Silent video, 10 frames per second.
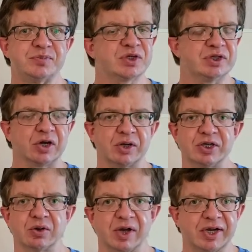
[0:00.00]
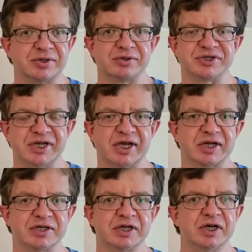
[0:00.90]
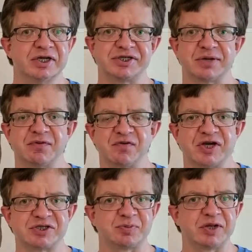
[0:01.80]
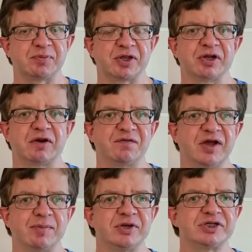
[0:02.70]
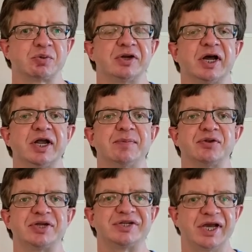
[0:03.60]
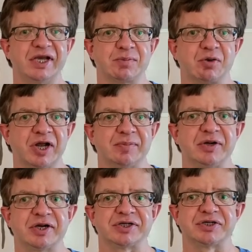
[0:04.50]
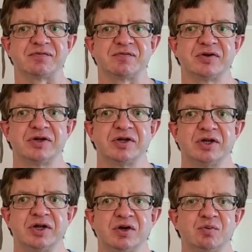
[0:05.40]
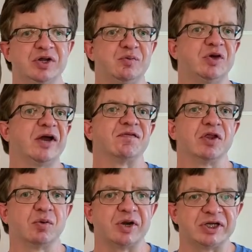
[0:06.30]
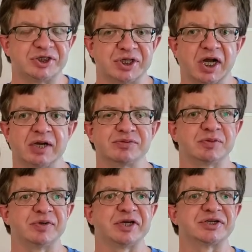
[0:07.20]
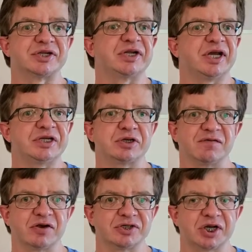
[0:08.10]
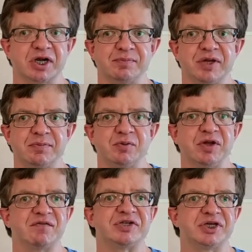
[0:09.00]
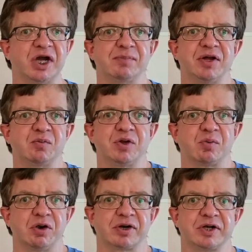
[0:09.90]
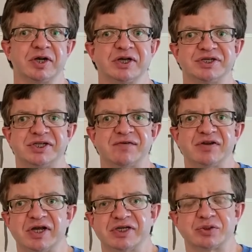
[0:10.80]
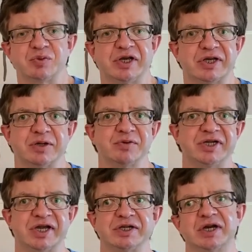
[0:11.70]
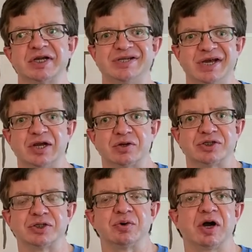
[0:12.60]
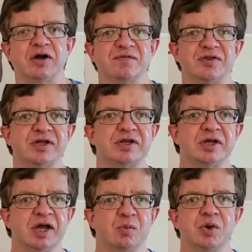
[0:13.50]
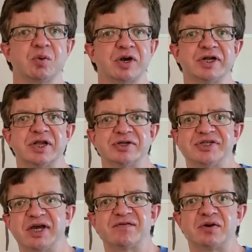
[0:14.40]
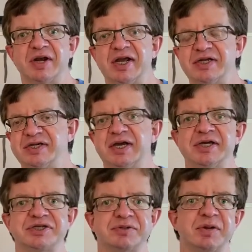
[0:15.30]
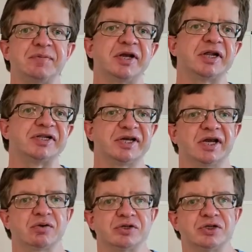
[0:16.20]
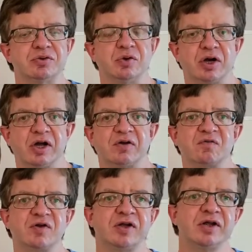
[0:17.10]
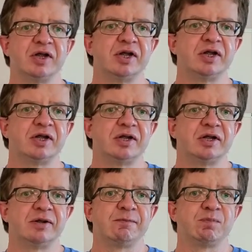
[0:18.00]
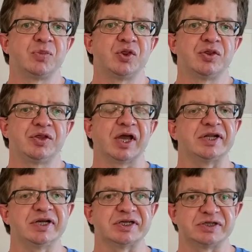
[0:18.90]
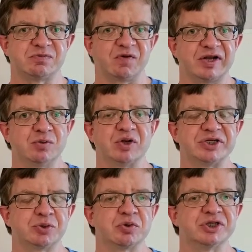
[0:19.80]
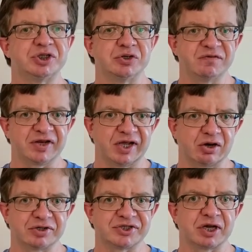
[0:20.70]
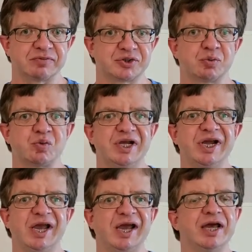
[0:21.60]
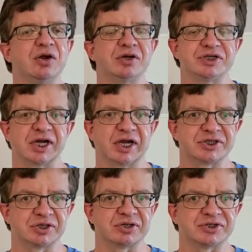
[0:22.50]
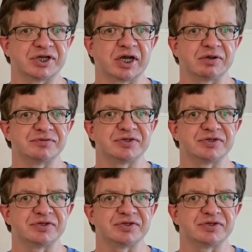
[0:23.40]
Now I understand. Some of us, people in our families, we're not able to take a break because of, we have low-wage jobs, or because of the nature of our job. Maybe we have a job that we work 7 days a week, and then we get a day or two off, and then we work another 7 or 8 days, and maybe get a day or two off. The idea is finding ways to rejuvenate ourselves, to re-energize ourselves, to